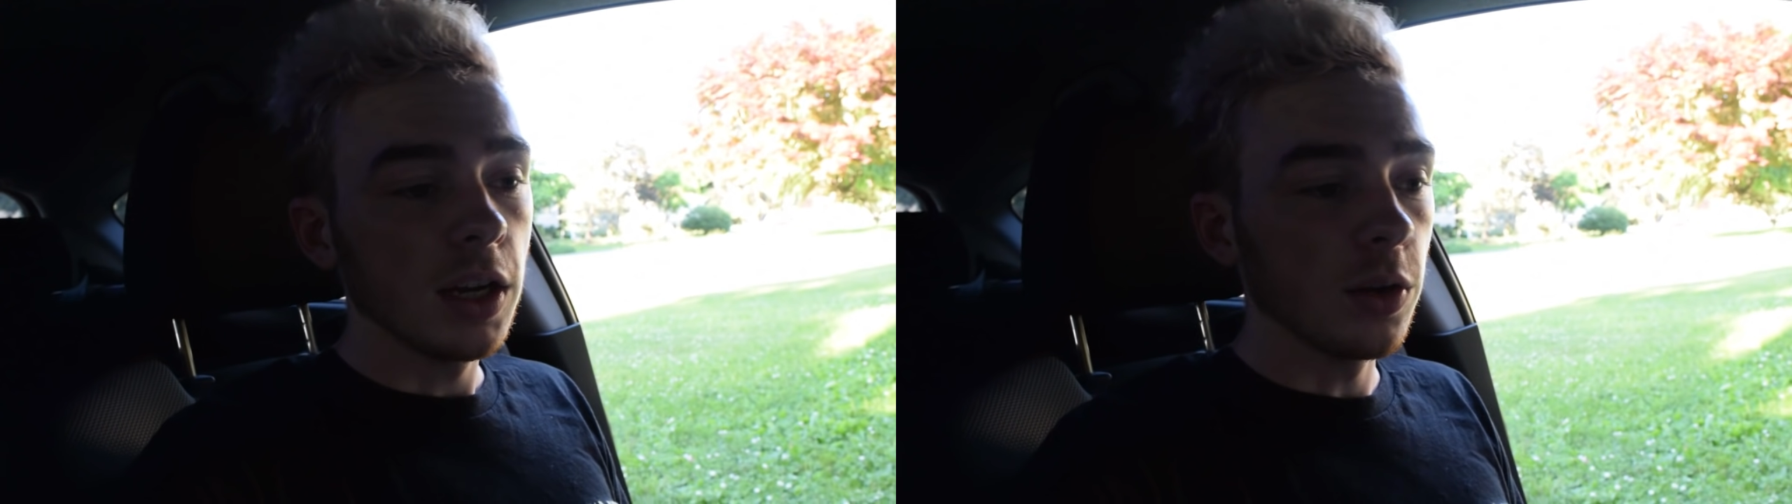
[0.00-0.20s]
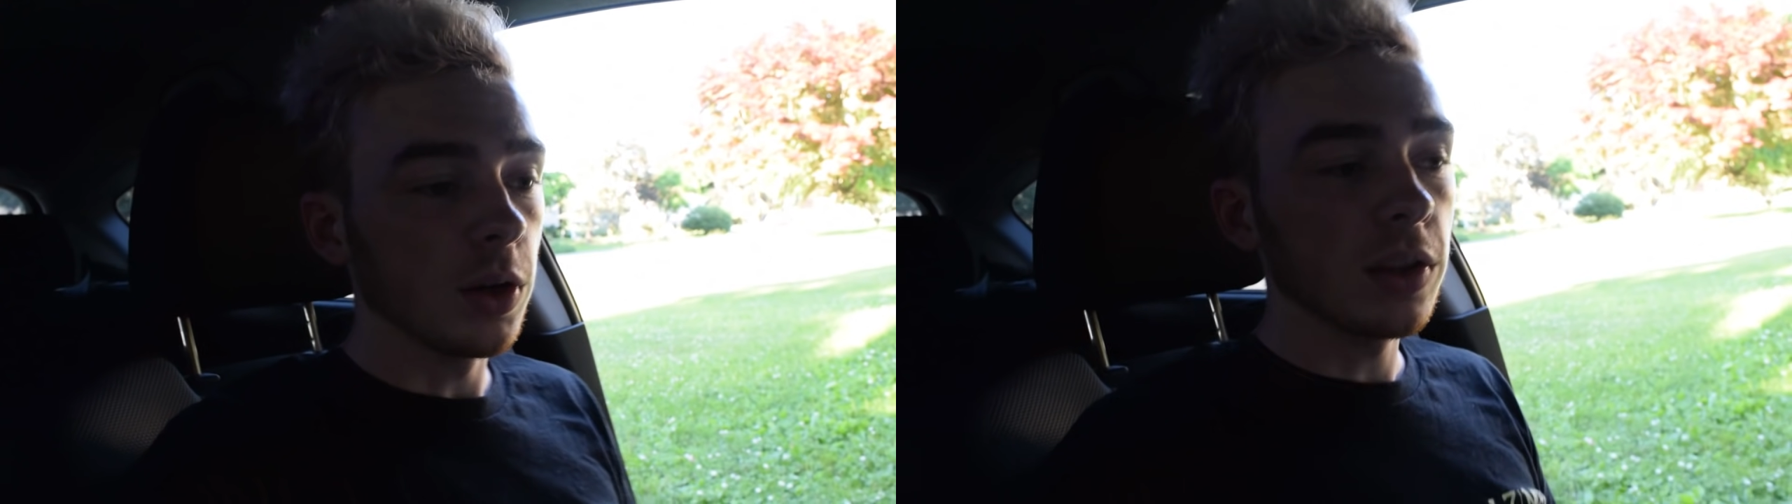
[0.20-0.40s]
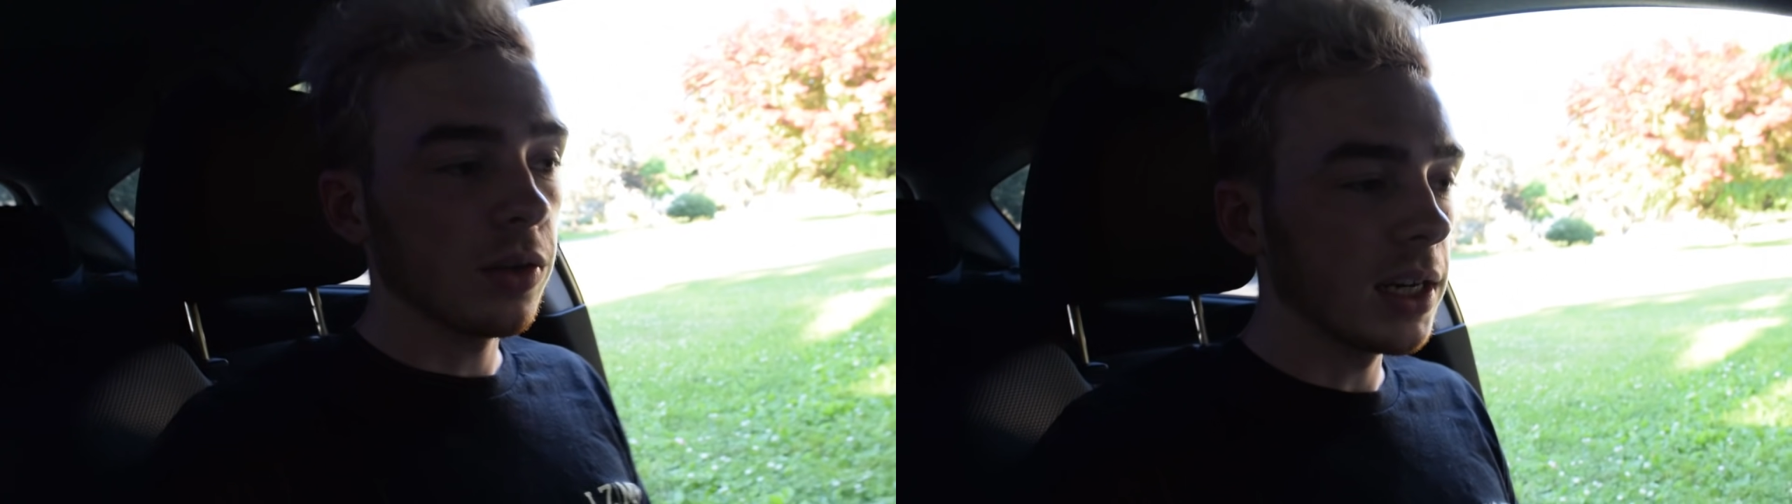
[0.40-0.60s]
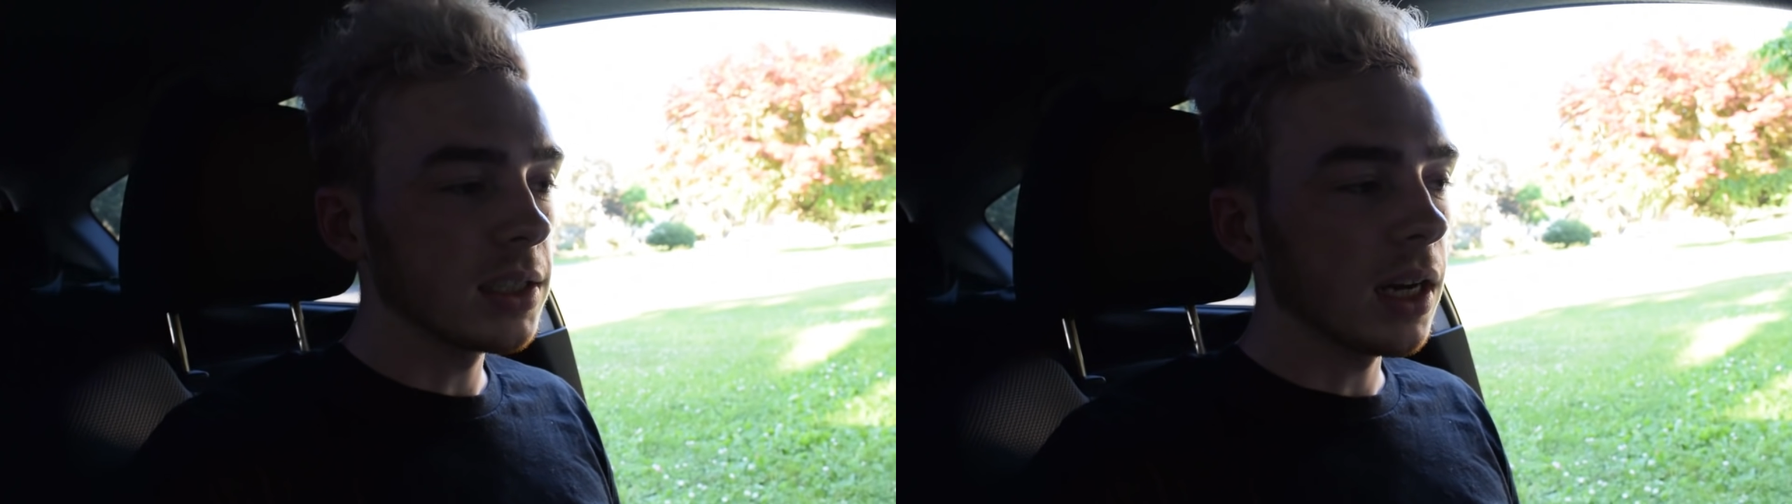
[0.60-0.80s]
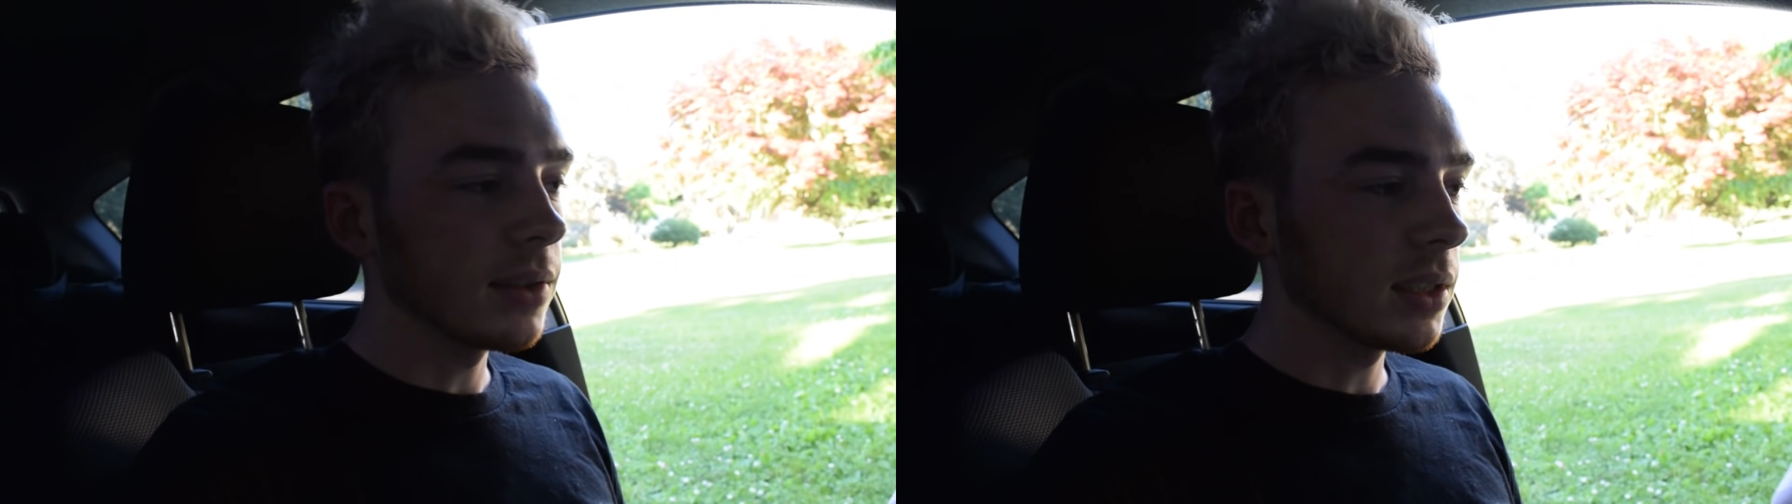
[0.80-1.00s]
You know, nothing
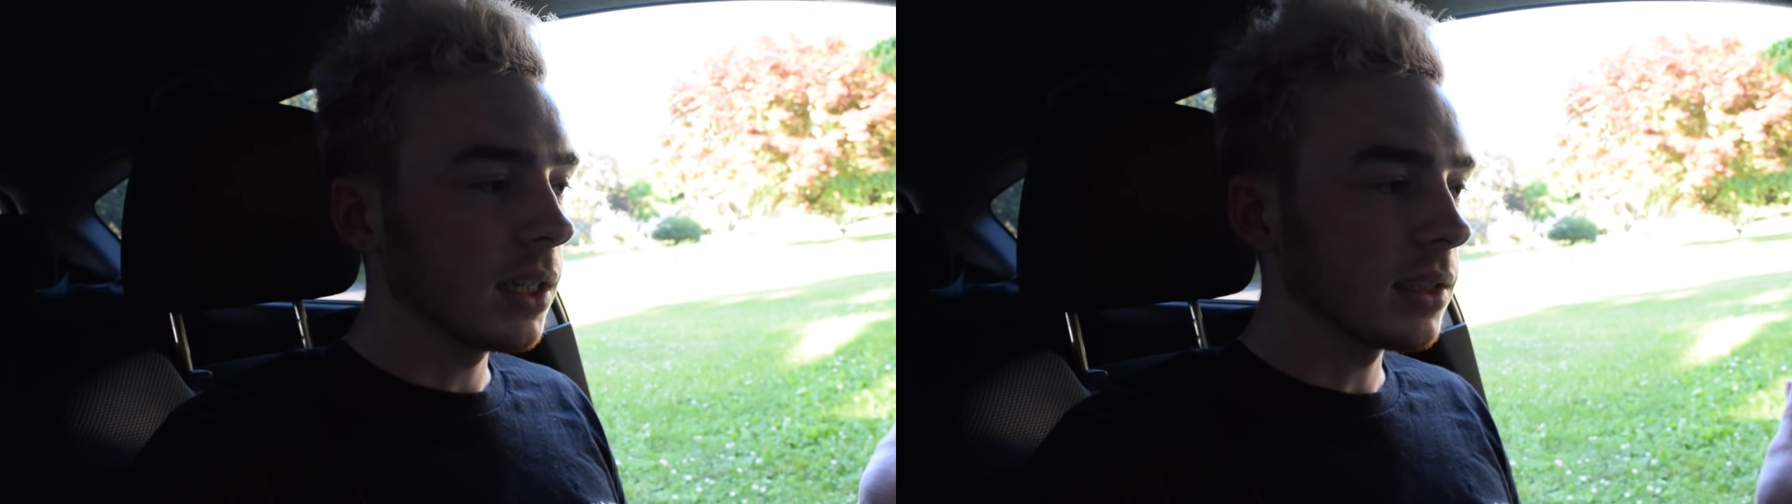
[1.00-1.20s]
crazy, obviously.